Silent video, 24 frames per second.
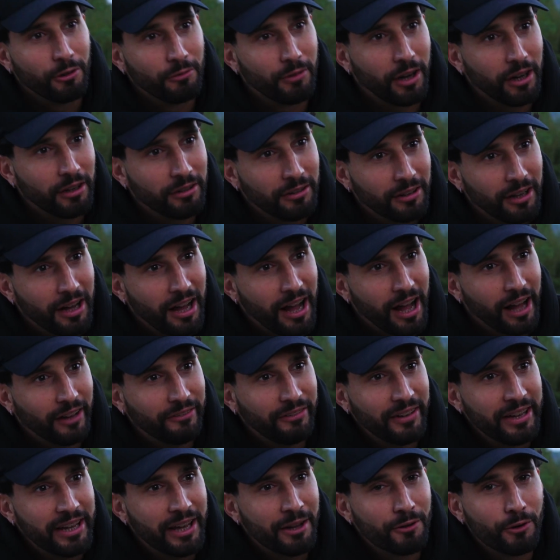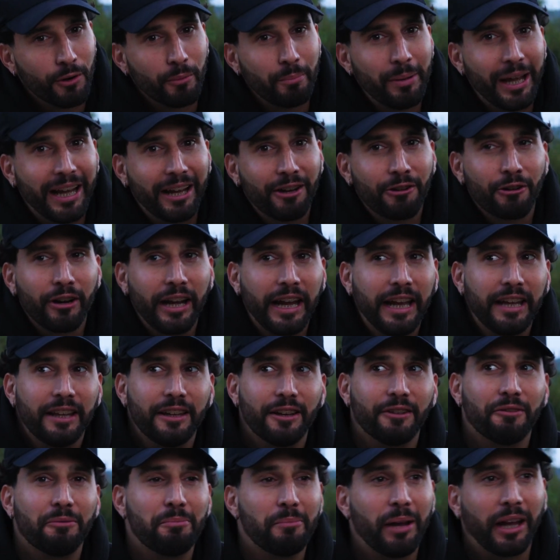Well, I think it will be greedy
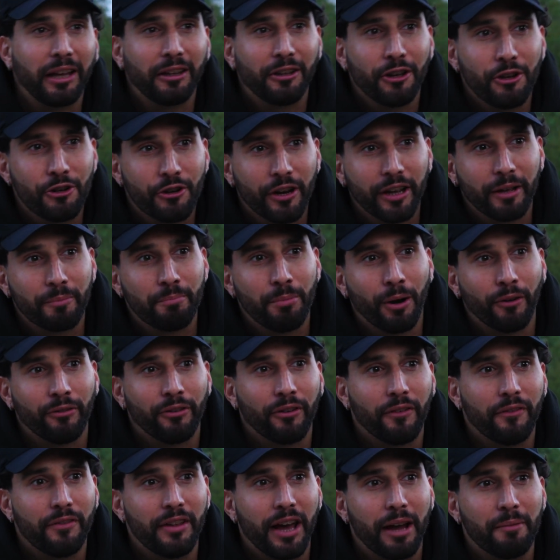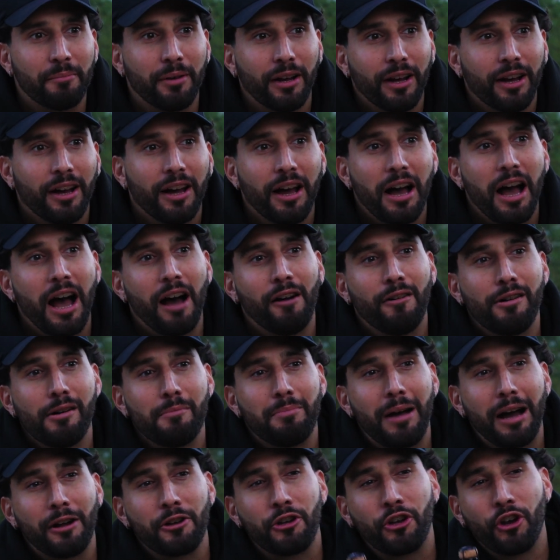of me to drink both of them. How
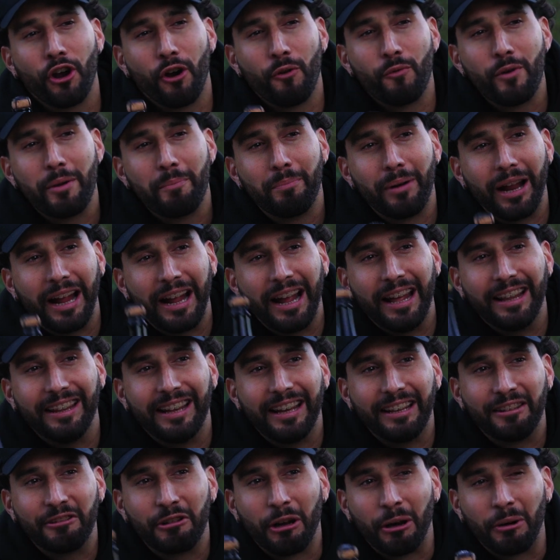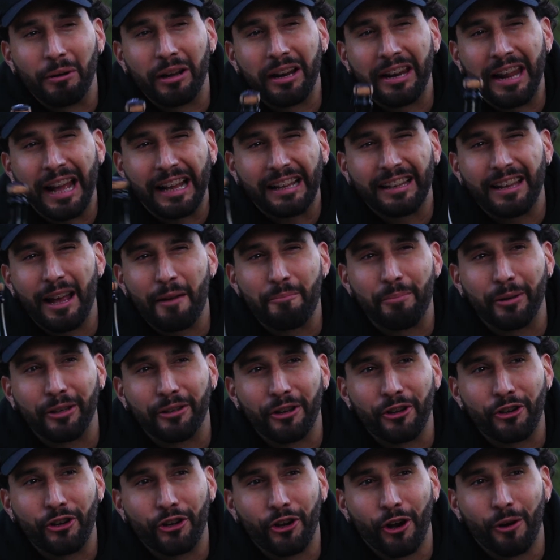about, Joe, we bring in this to our next
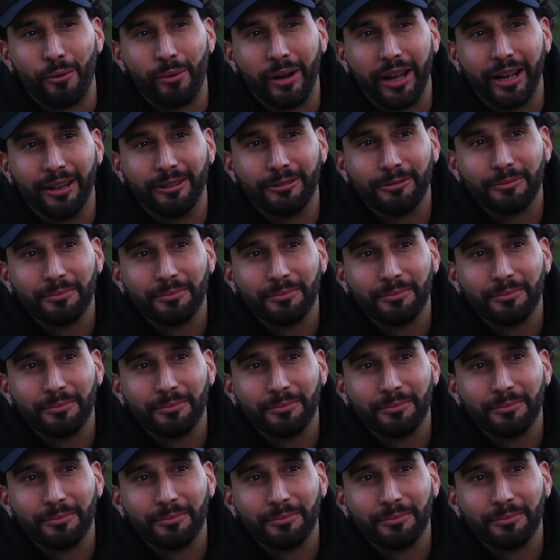episode, shall we?